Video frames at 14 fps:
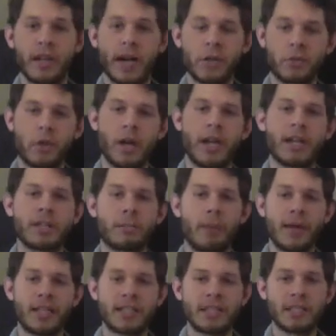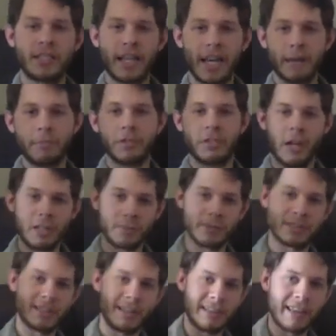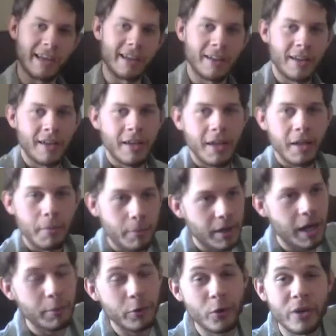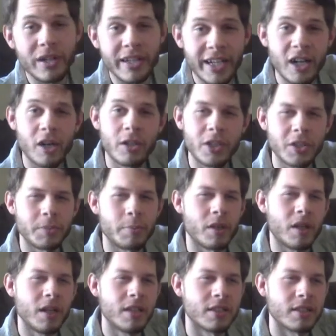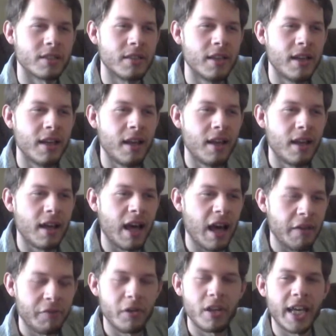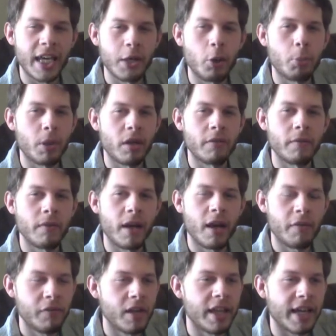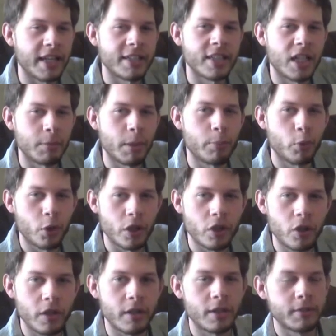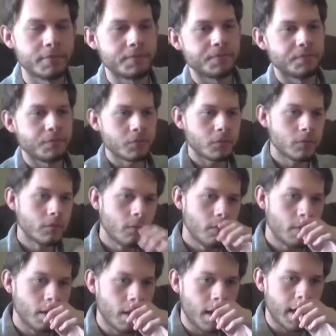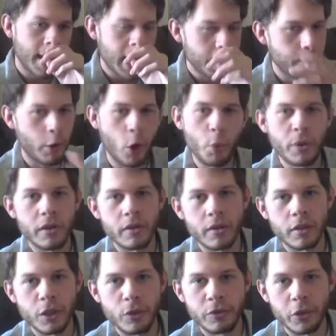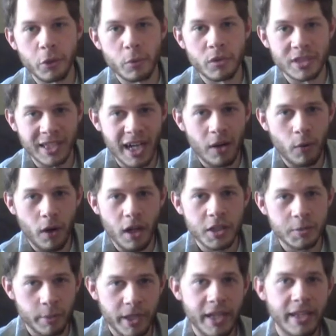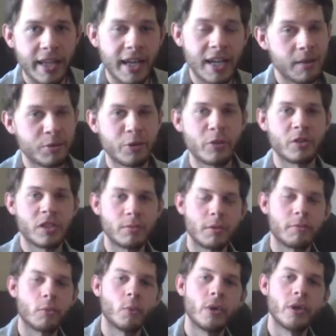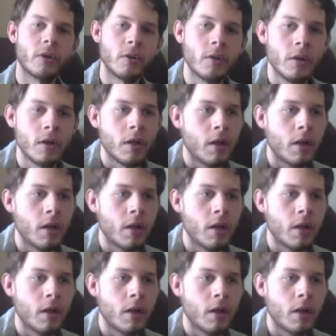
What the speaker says: I try not to make snap judgments like that, but I'm doing it here just because I feel like I feel like it's going to be pretty good. And I'm hoping the YouTubers that I watch play that. I'm sure some of them will.